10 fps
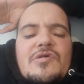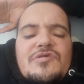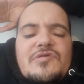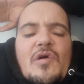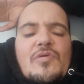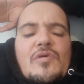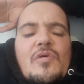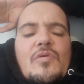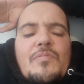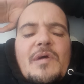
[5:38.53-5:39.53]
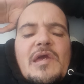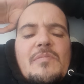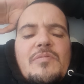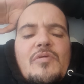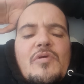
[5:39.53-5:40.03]
so-called
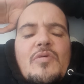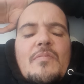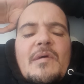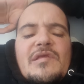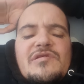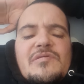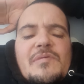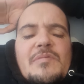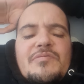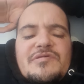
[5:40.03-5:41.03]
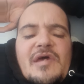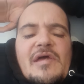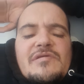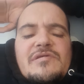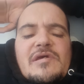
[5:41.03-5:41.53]
people who are meant to be
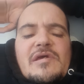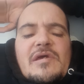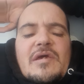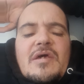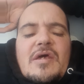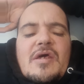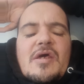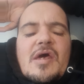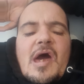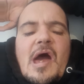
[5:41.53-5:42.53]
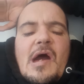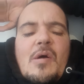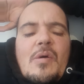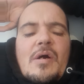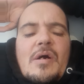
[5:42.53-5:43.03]
protecting
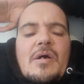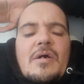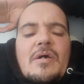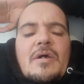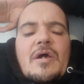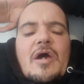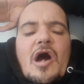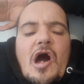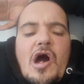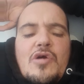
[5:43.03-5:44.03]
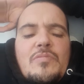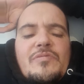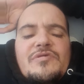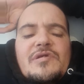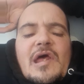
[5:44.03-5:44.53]
our
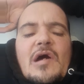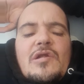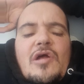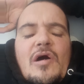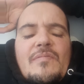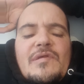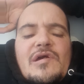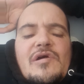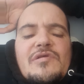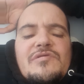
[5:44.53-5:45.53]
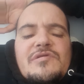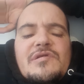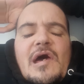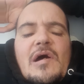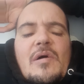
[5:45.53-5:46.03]
homes and our livelihoods and